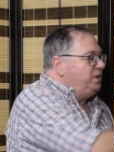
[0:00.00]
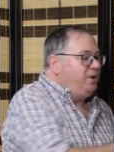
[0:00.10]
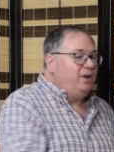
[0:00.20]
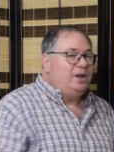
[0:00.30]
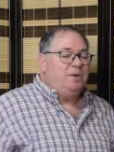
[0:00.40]

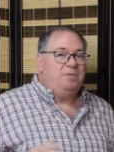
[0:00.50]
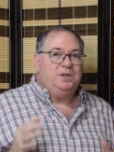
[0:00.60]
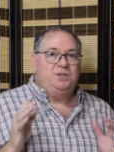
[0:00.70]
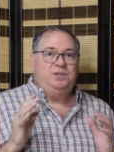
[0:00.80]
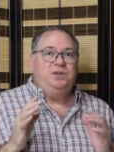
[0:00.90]
you end up
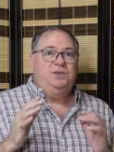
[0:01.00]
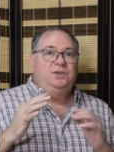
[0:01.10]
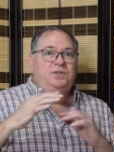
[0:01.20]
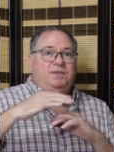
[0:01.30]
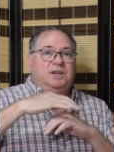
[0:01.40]
with two
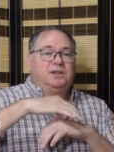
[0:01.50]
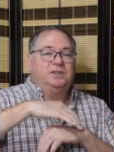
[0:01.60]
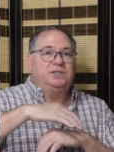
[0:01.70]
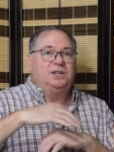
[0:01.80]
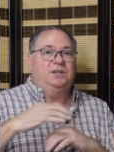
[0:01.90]

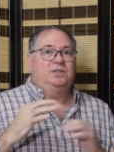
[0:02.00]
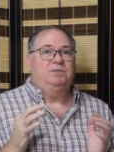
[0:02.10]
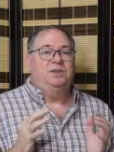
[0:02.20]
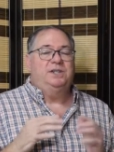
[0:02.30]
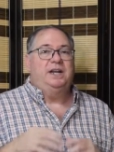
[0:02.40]
spherical shells
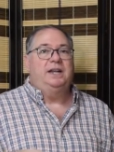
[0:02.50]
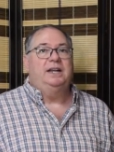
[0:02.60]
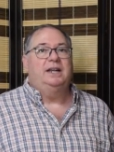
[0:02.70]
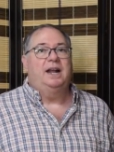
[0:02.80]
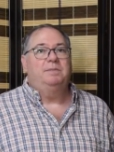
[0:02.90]
rotating
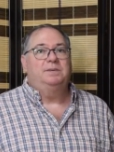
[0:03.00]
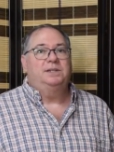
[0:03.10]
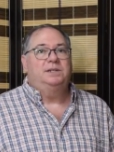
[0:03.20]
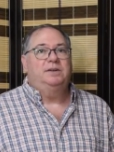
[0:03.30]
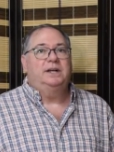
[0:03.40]
in
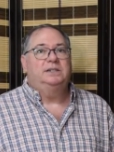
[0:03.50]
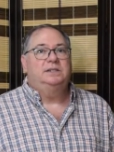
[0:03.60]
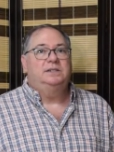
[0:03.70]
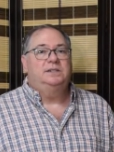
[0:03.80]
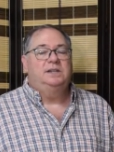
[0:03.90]
opposite
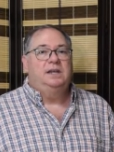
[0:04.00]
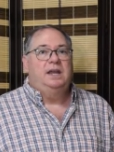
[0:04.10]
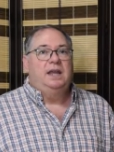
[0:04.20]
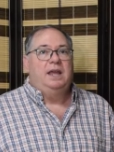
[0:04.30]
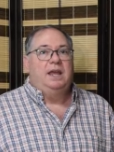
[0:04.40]
directions,
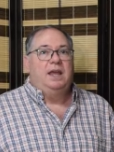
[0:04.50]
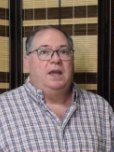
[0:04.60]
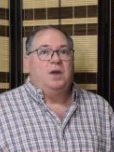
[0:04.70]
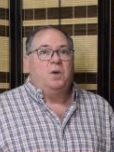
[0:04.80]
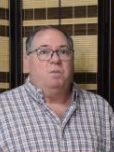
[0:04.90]

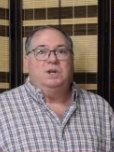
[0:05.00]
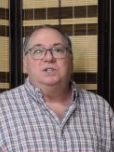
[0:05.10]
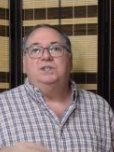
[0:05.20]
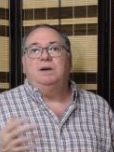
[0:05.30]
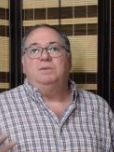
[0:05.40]

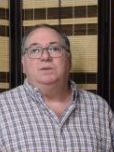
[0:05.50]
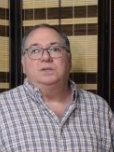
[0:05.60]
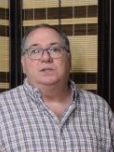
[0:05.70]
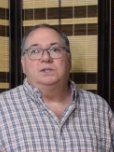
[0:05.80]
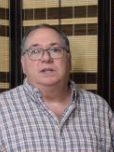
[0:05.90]
which
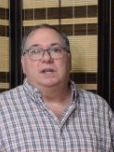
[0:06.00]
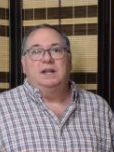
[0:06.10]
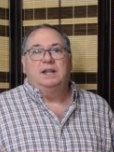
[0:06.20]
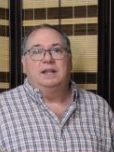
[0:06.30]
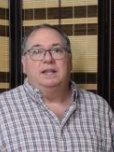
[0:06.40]
doubles
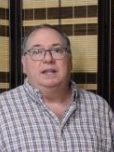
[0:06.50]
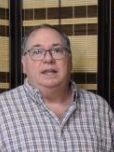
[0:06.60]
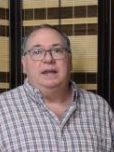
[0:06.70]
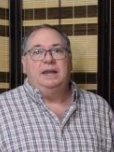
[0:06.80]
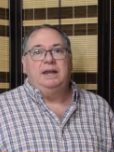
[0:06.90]

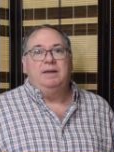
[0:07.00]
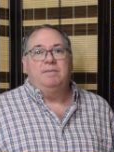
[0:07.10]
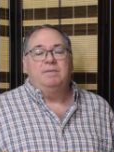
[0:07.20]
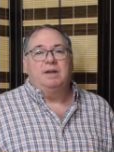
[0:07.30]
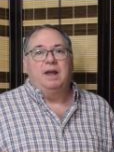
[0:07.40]
the
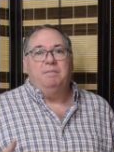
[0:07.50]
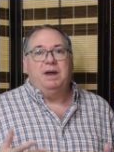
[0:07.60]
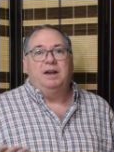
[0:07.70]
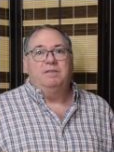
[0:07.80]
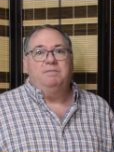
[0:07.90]

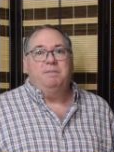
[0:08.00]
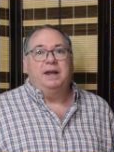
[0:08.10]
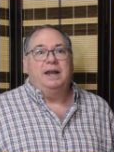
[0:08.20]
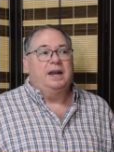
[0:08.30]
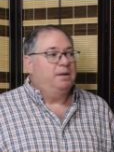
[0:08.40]
amount of
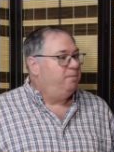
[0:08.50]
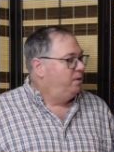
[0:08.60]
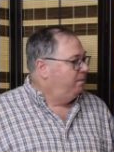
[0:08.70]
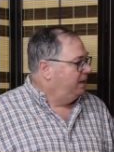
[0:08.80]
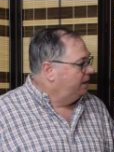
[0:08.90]
magnetic
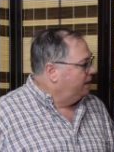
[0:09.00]
moment.